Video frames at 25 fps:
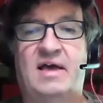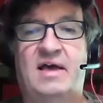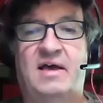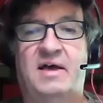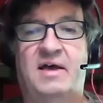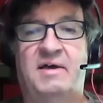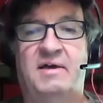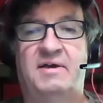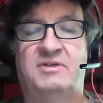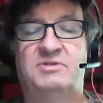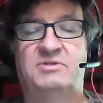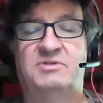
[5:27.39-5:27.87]

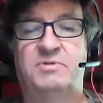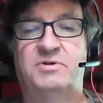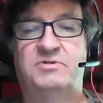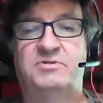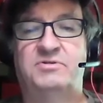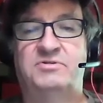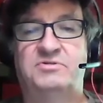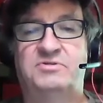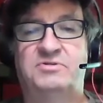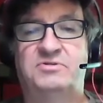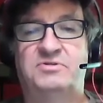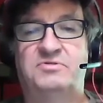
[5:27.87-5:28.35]
uh,
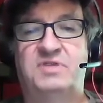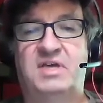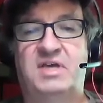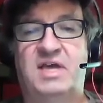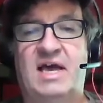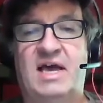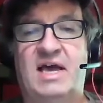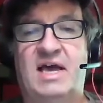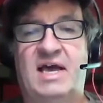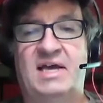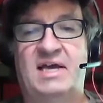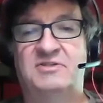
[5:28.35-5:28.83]
exposures through the
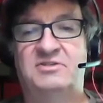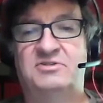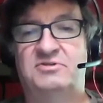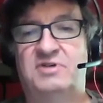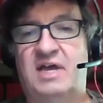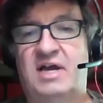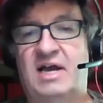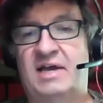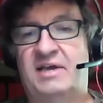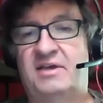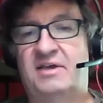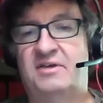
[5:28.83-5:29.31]
eyes or
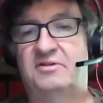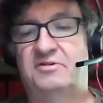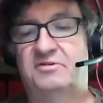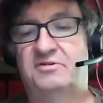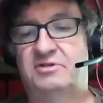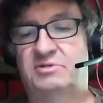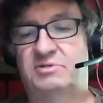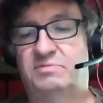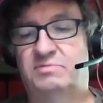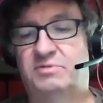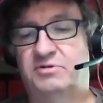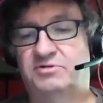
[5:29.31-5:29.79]
ocular
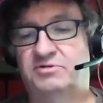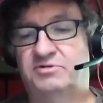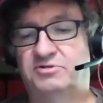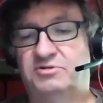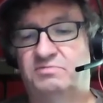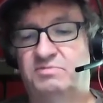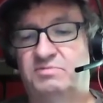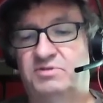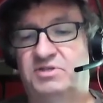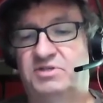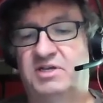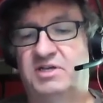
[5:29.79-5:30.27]

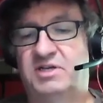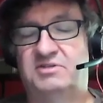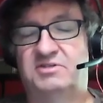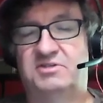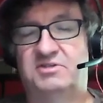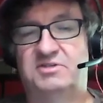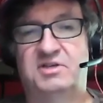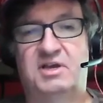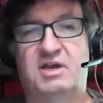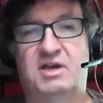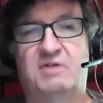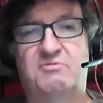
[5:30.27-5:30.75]
exposures
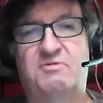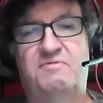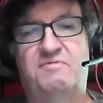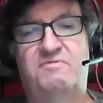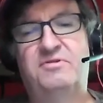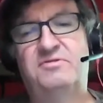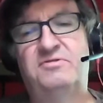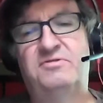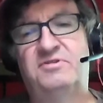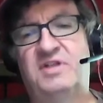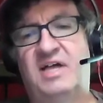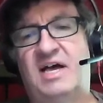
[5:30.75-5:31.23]
potentially. And we've
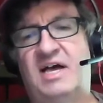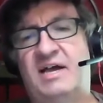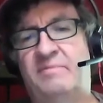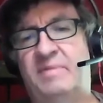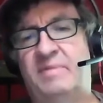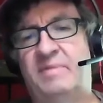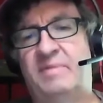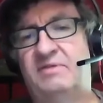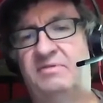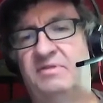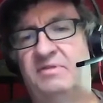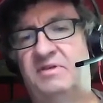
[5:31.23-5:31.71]
learned a lot
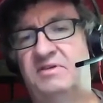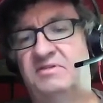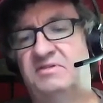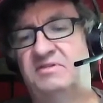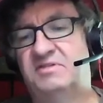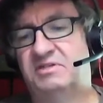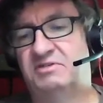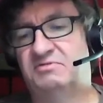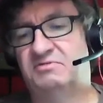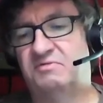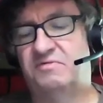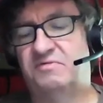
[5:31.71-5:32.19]
about these
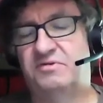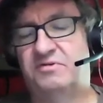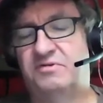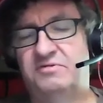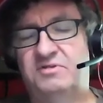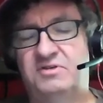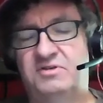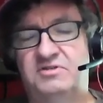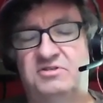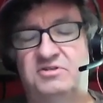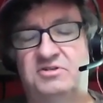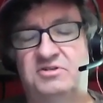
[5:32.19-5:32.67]
things. We've
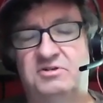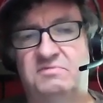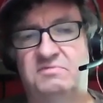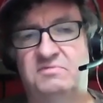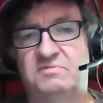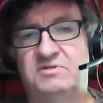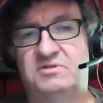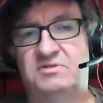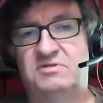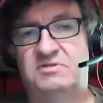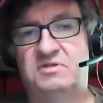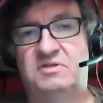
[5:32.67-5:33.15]
heard these
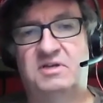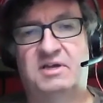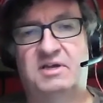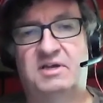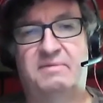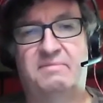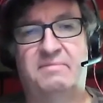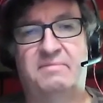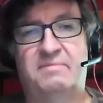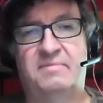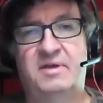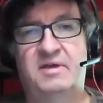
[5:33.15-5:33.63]
terms
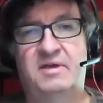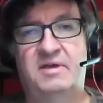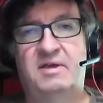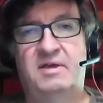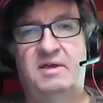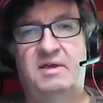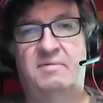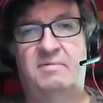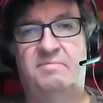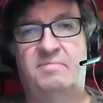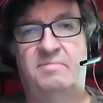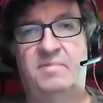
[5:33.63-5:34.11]
um,
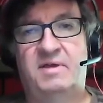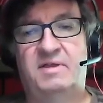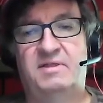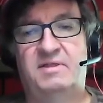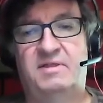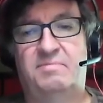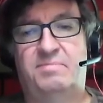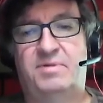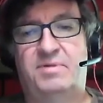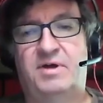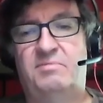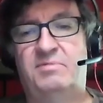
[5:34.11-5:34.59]
in
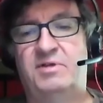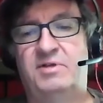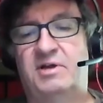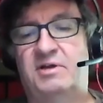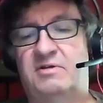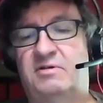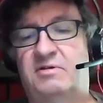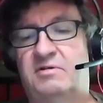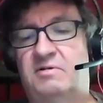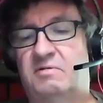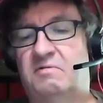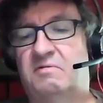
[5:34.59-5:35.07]
the public
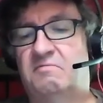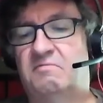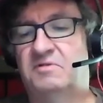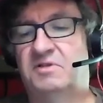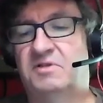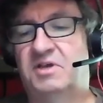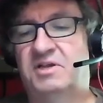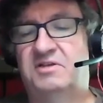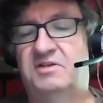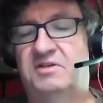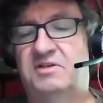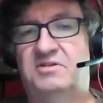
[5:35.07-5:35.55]

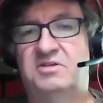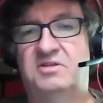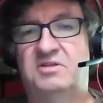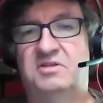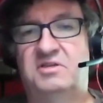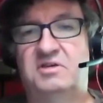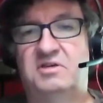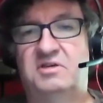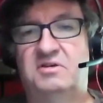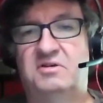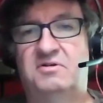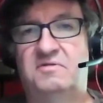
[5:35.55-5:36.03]
related to
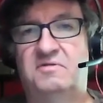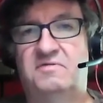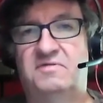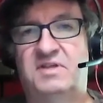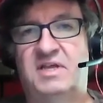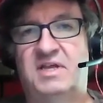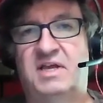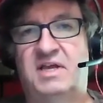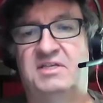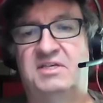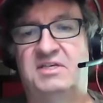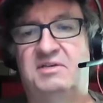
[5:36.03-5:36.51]
the COVID
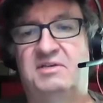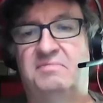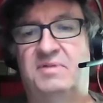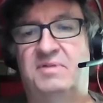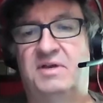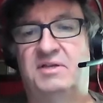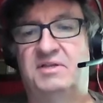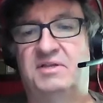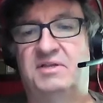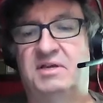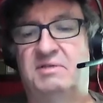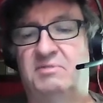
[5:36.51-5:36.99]
19
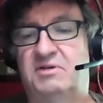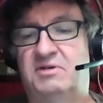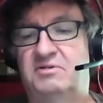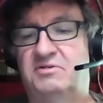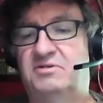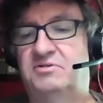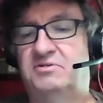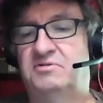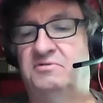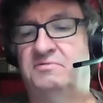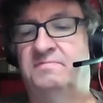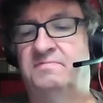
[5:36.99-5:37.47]
pandemic,
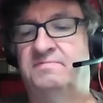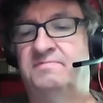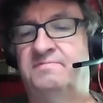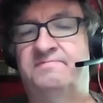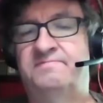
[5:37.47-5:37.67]
too.